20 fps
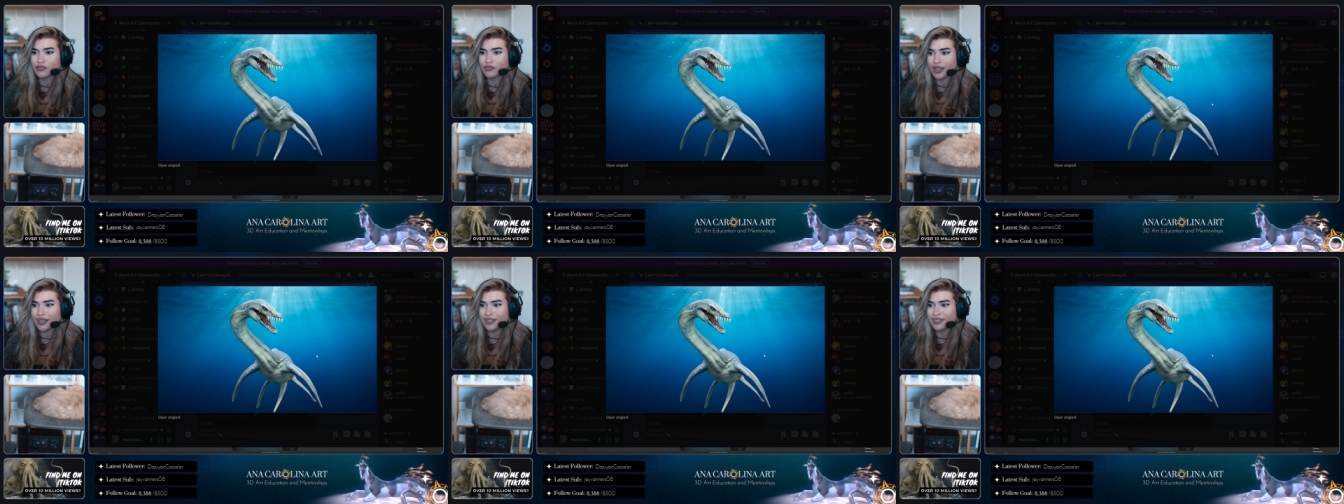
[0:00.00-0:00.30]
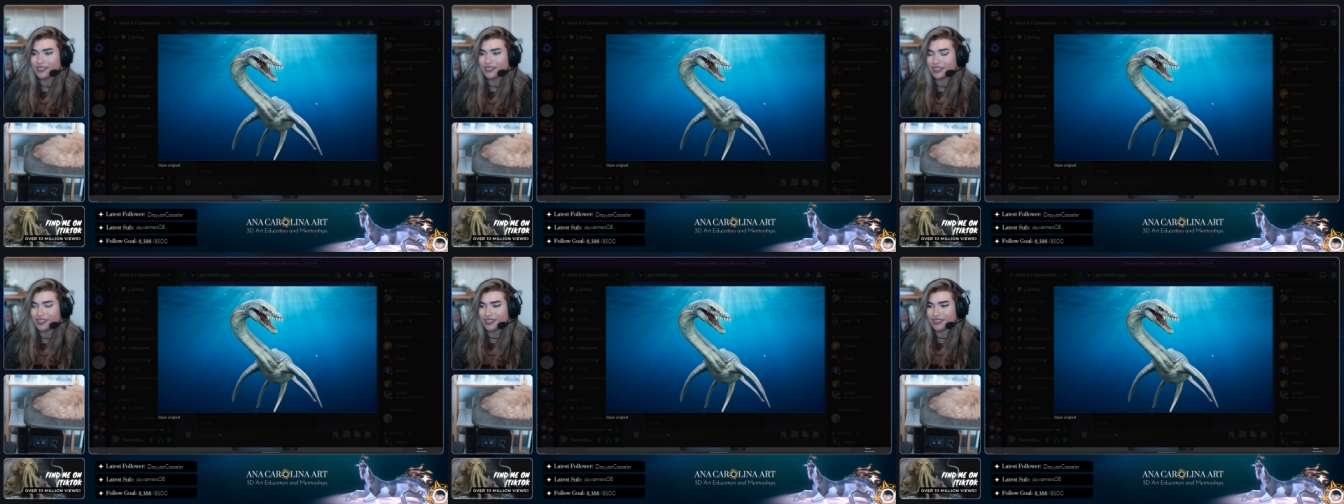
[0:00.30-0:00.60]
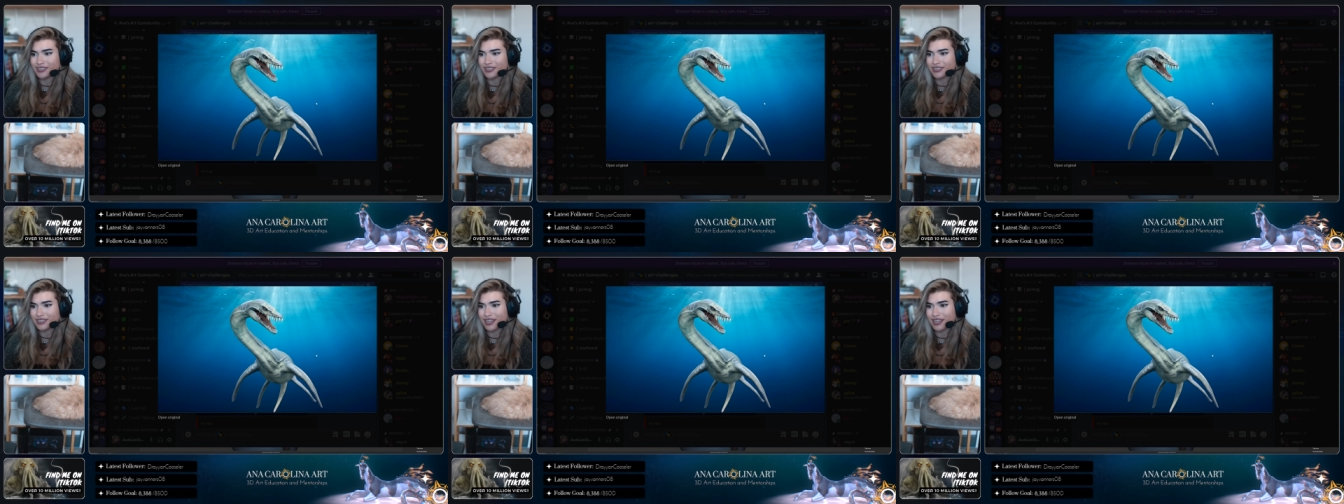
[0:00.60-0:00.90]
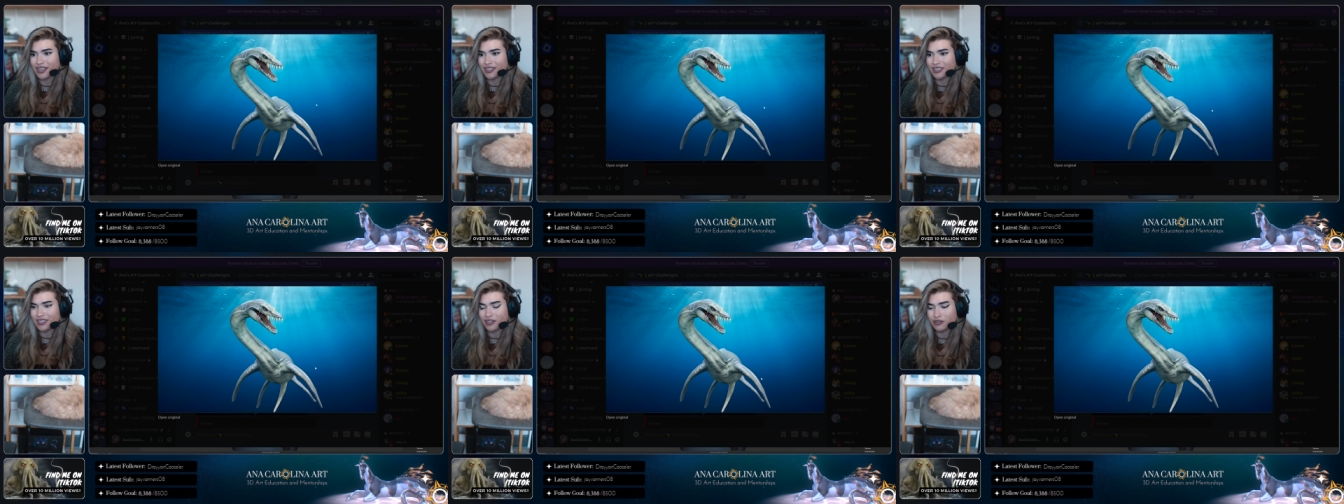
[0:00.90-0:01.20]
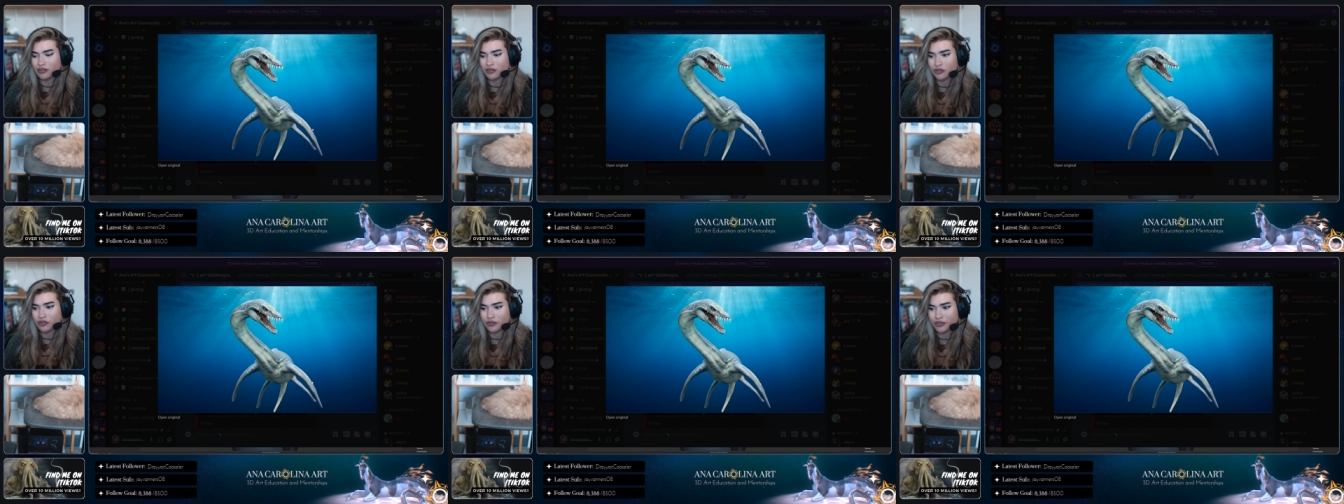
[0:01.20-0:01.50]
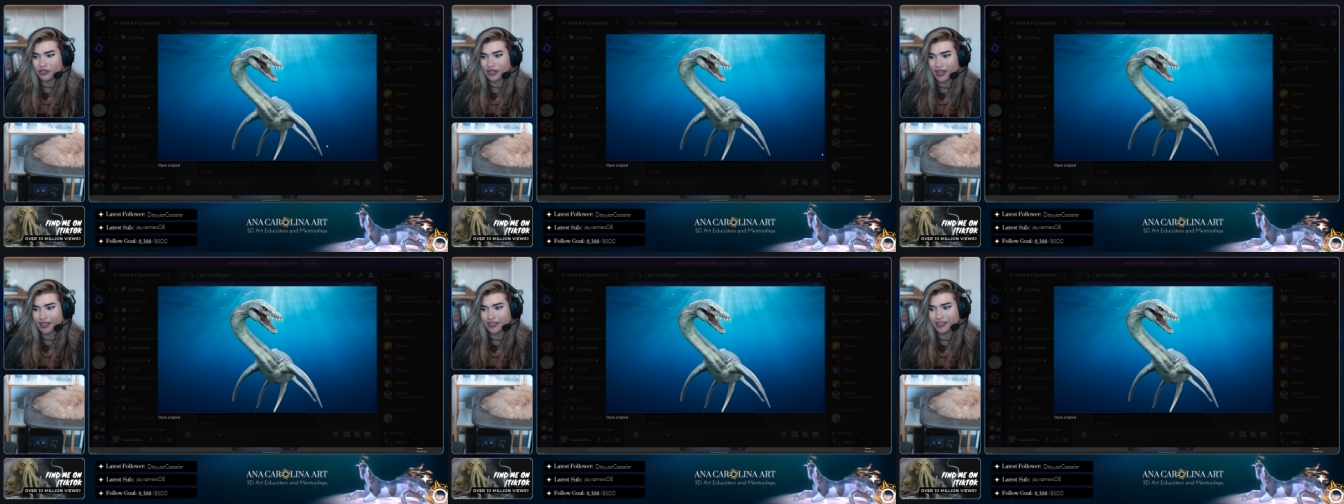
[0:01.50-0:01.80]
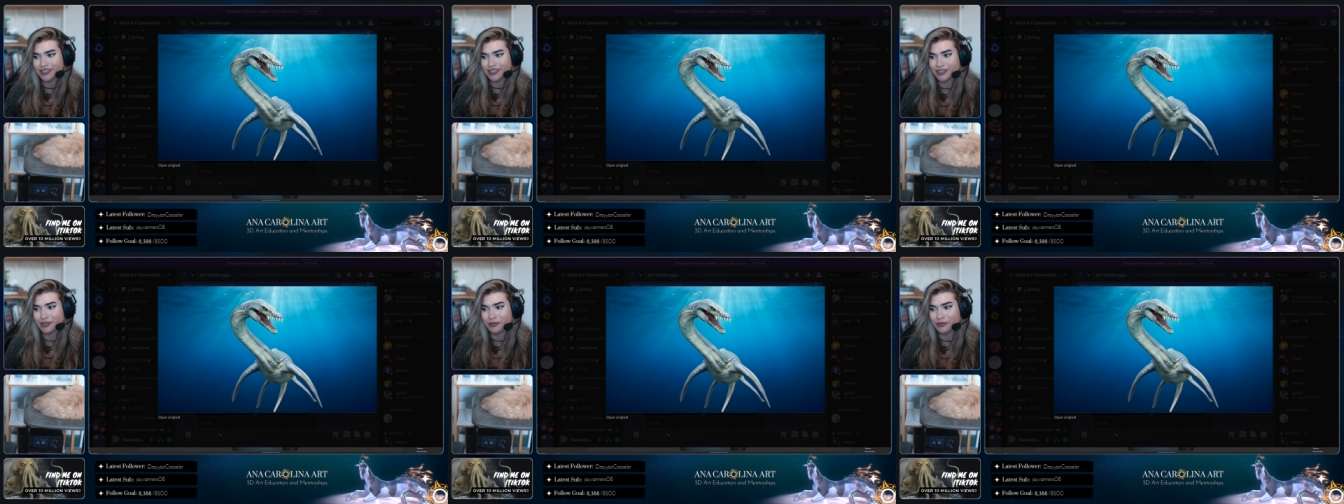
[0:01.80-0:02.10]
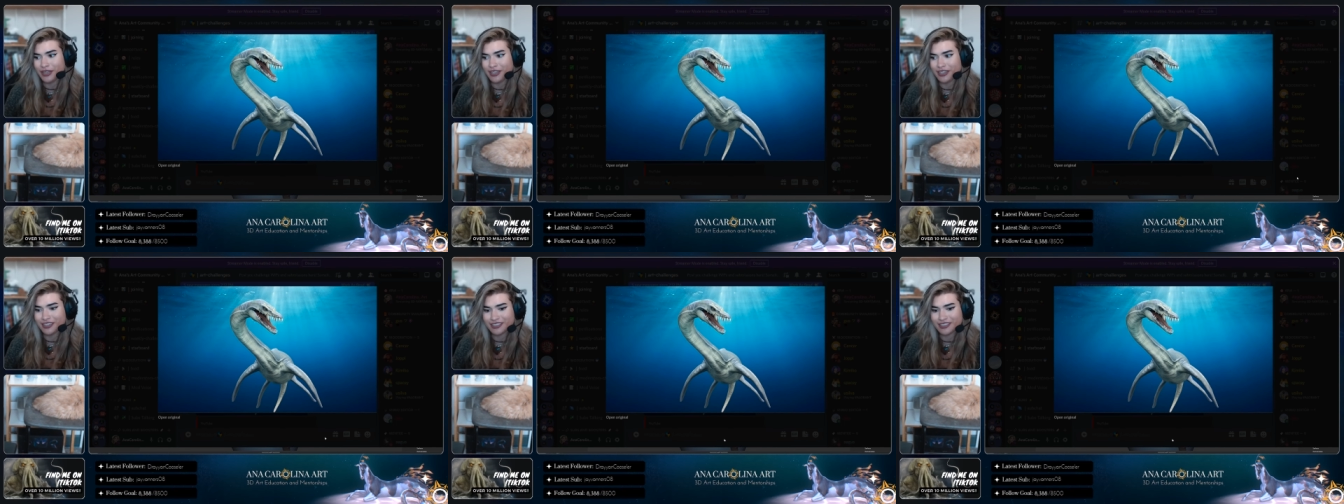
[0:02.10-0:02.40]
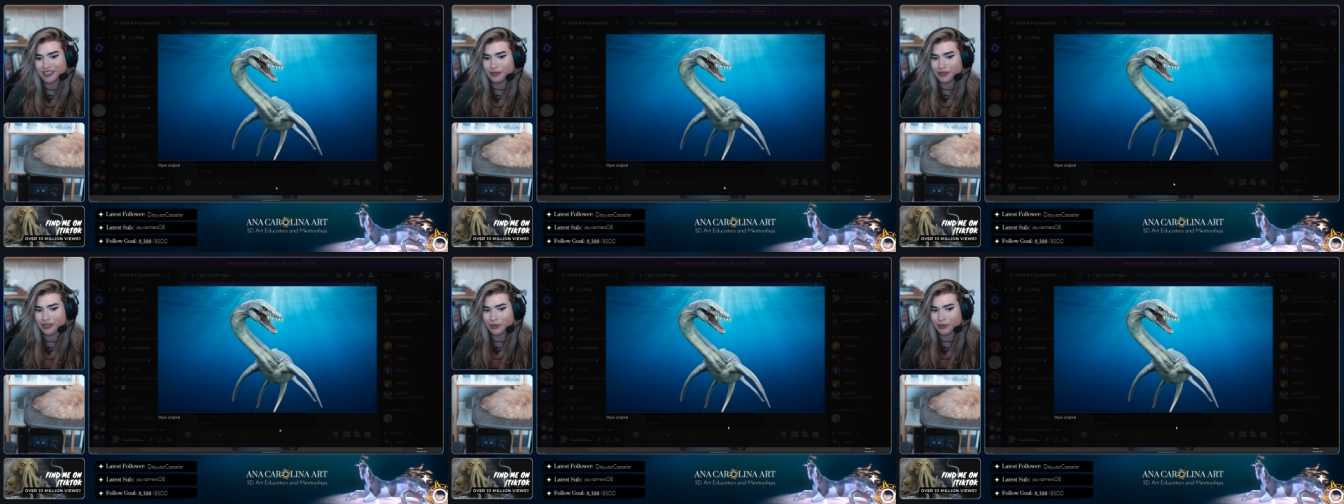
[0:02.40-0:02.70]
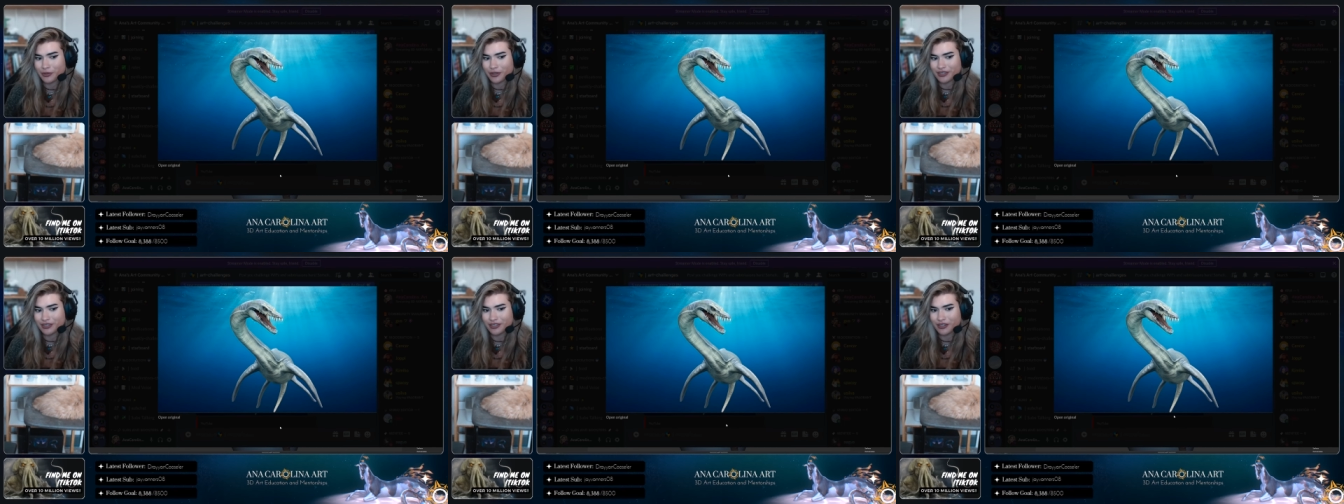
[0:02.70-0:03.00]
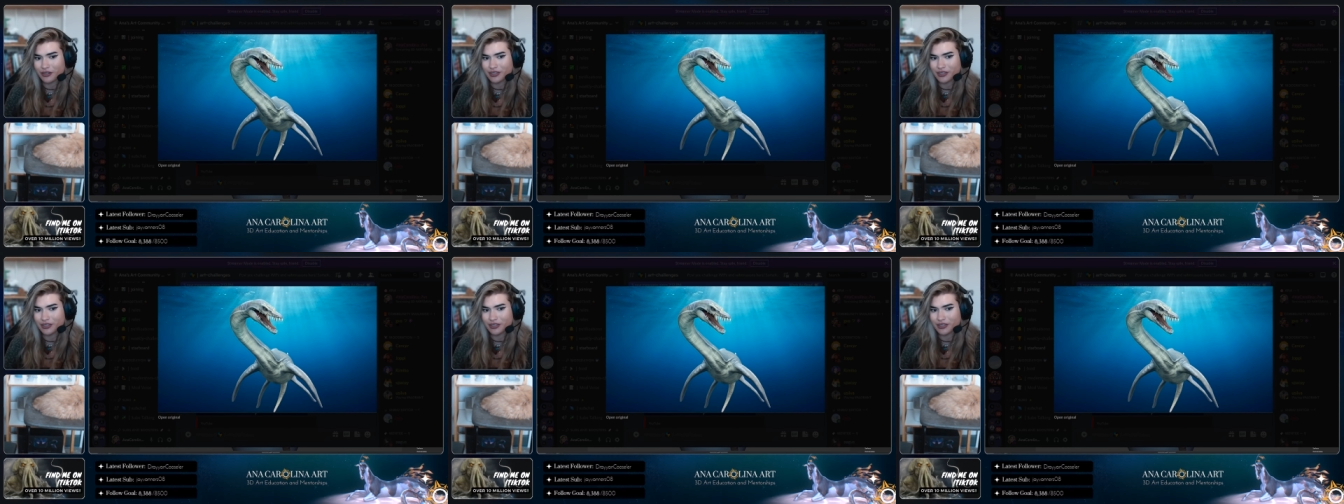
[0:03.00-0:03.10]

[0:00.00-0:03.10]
finds this and they don't know who to hire to make a similar one,